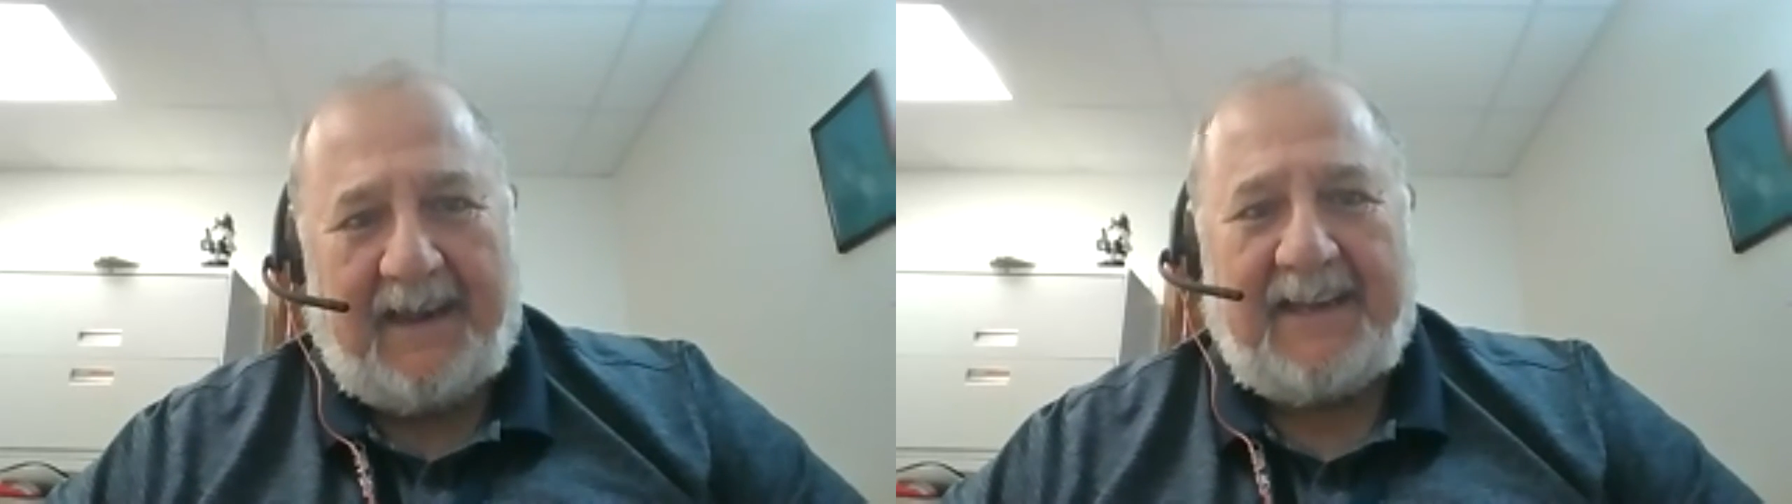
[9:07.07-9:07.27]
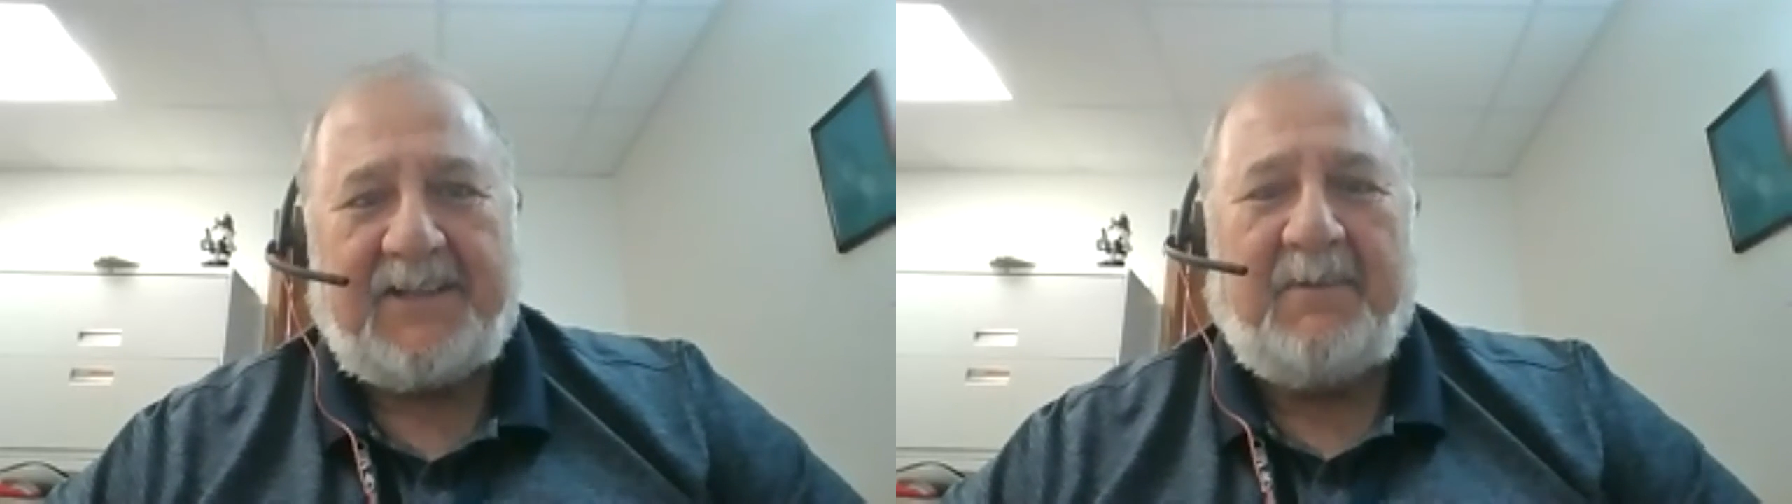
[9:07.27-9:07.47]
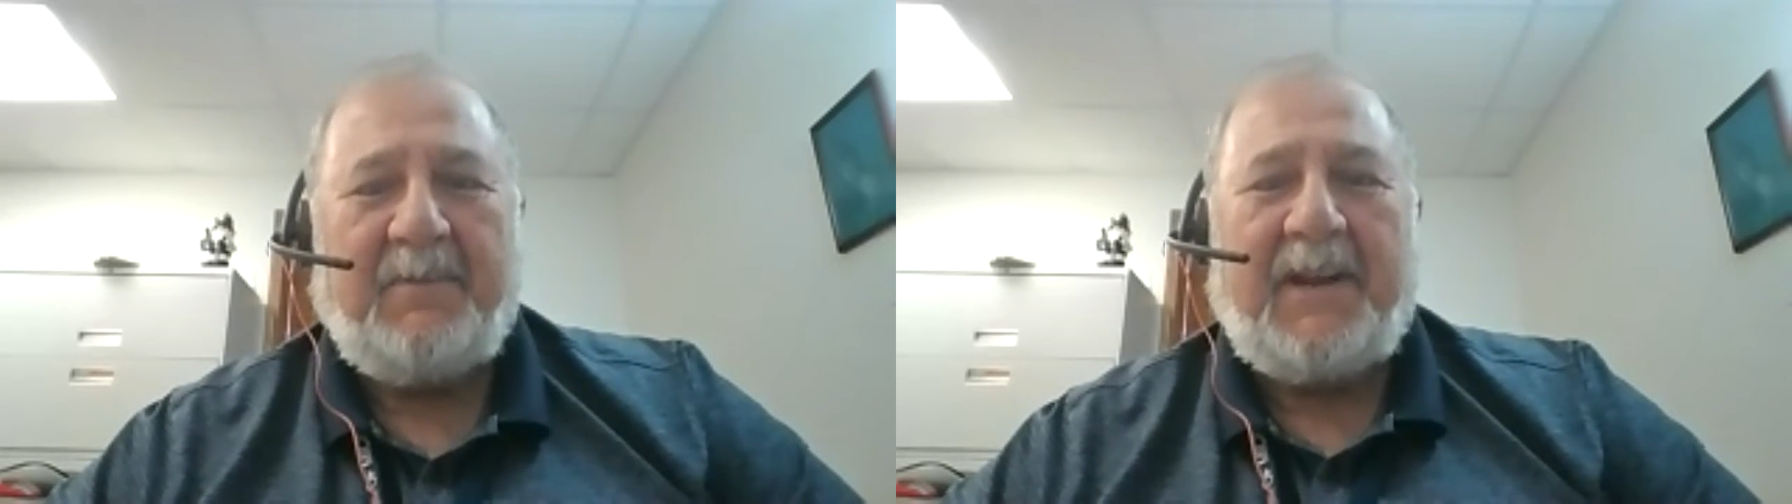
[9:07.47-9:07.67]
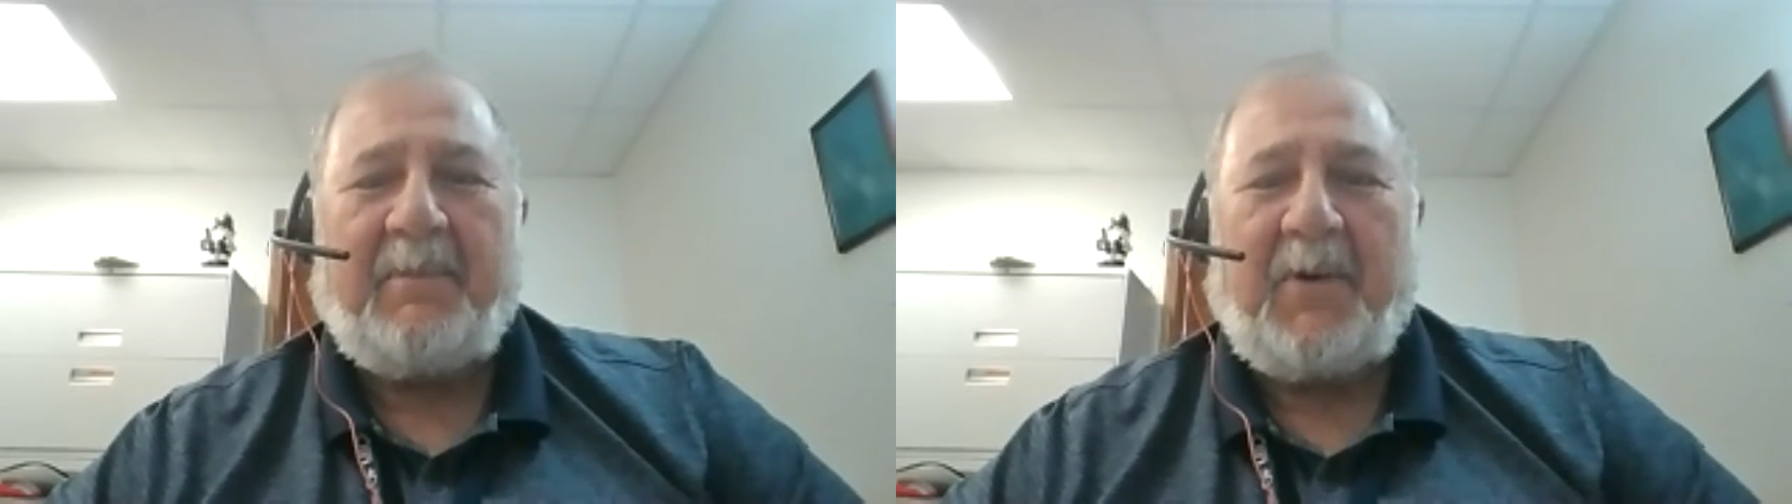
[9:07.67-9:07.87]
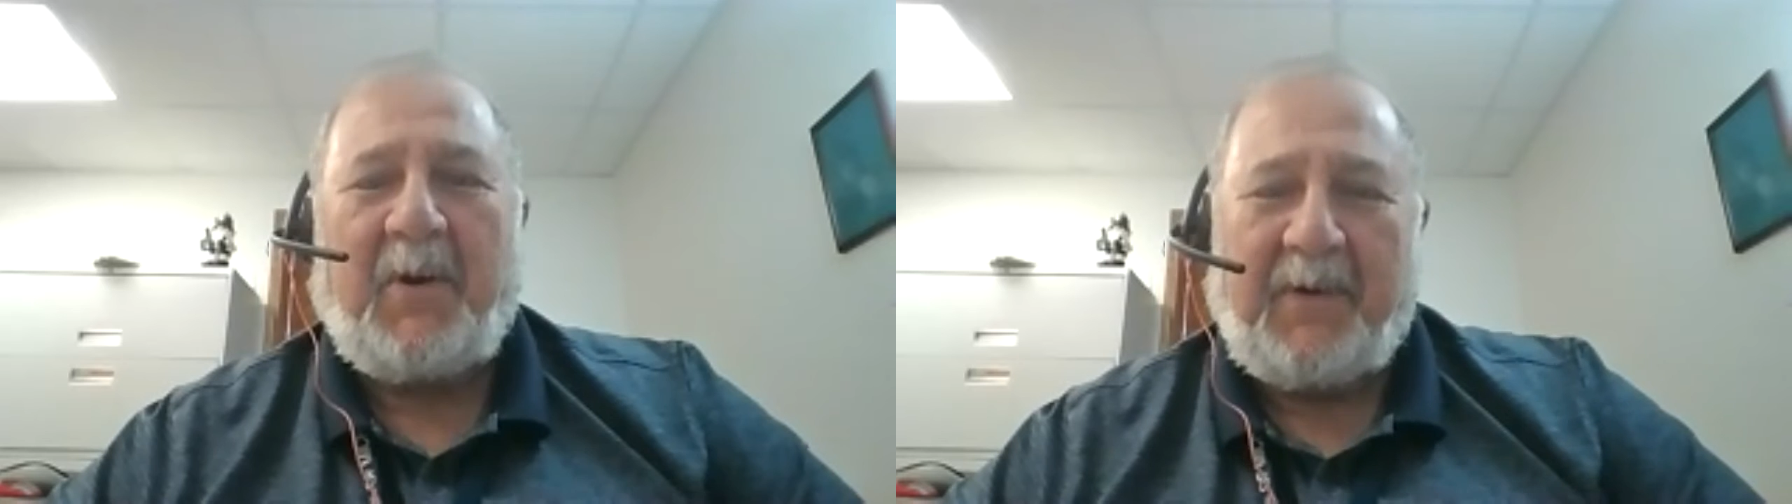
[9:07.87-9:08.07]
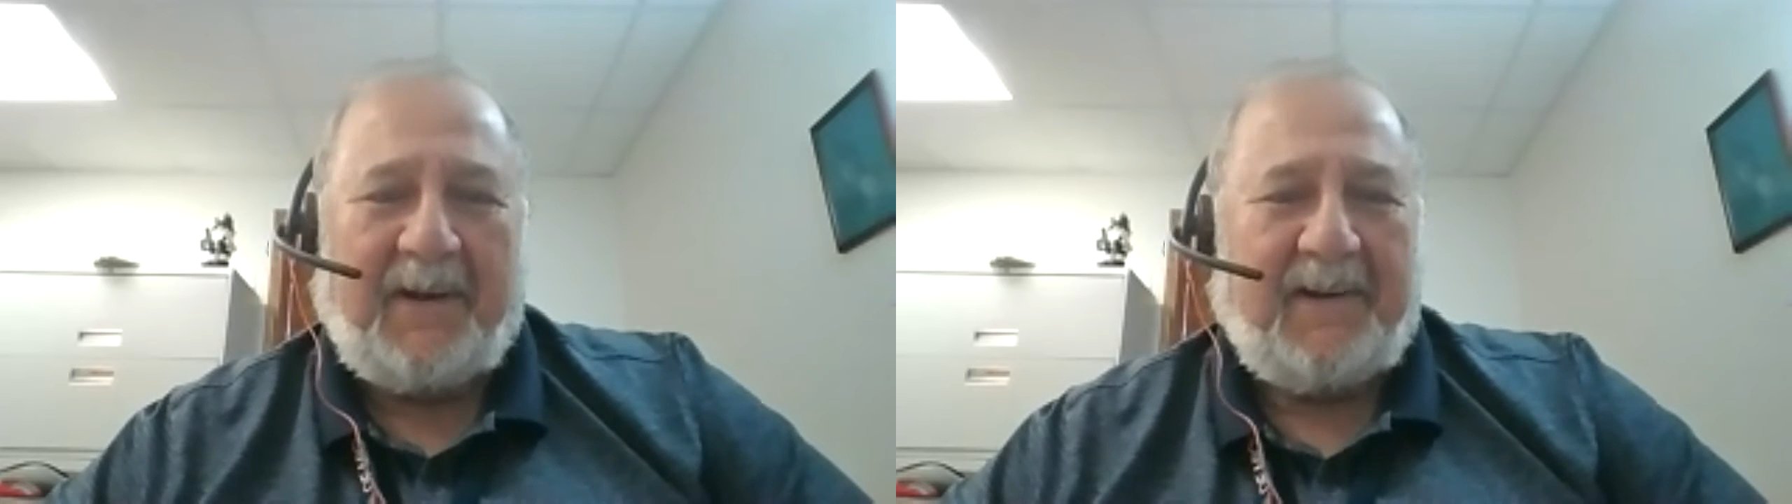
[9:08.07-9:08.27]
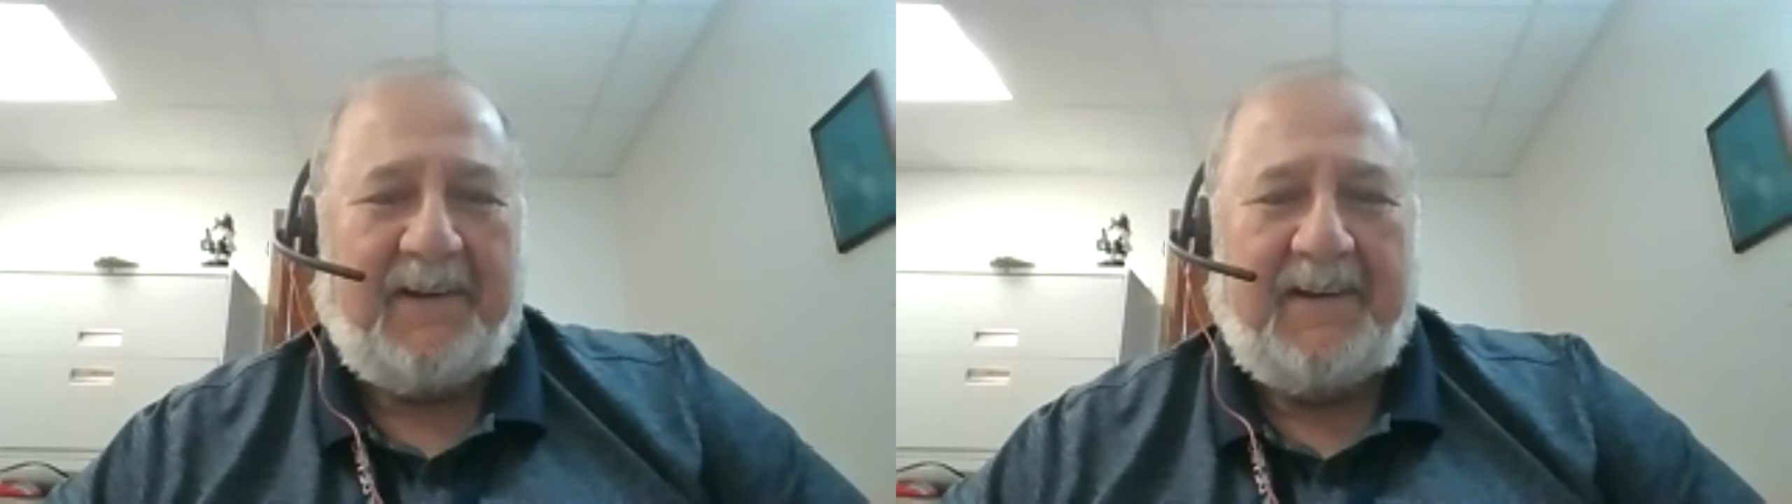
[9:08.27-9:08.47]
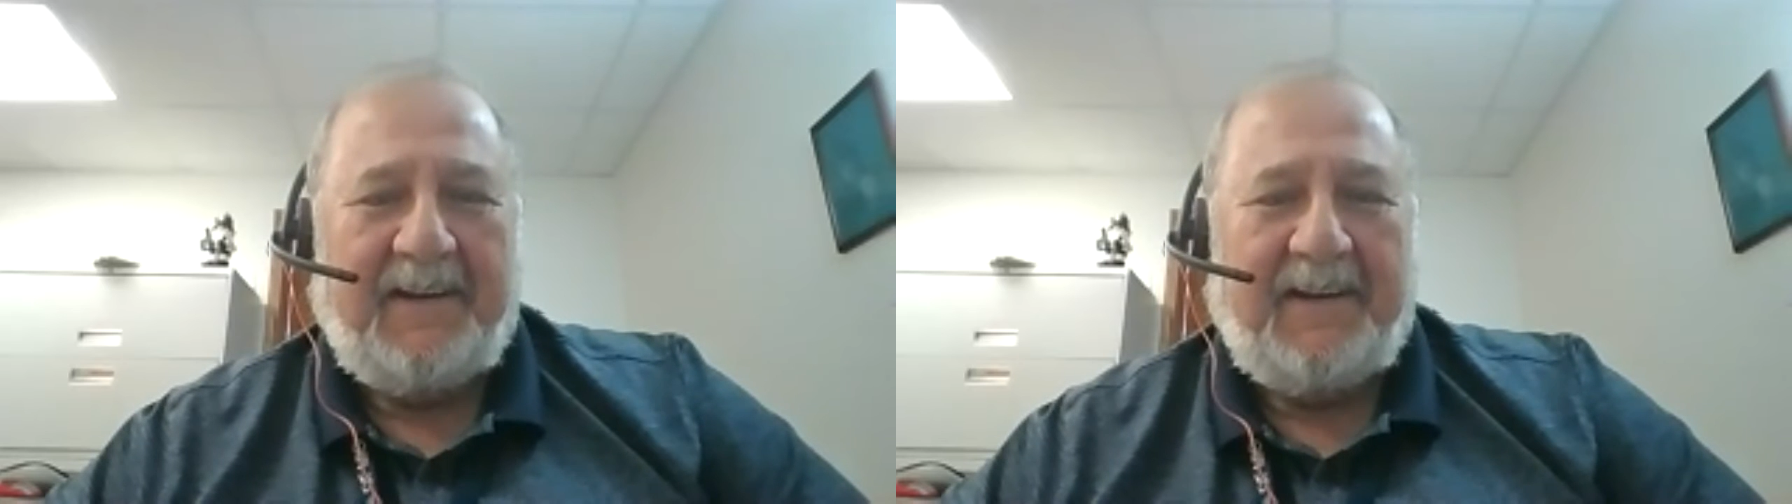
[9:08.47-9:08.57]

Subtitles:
guess it'd be appropriate